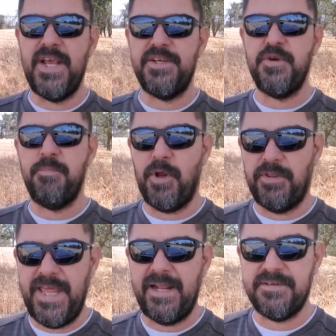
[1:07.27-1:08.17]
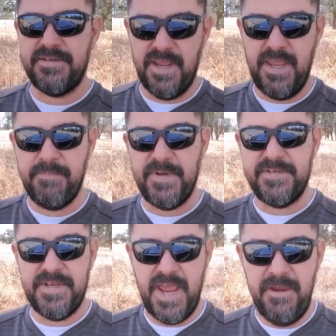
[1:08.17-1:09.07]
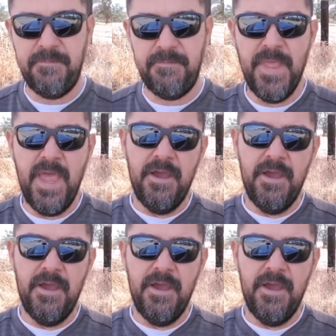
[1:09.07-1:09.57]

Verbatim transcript: us to protect us and keep us safe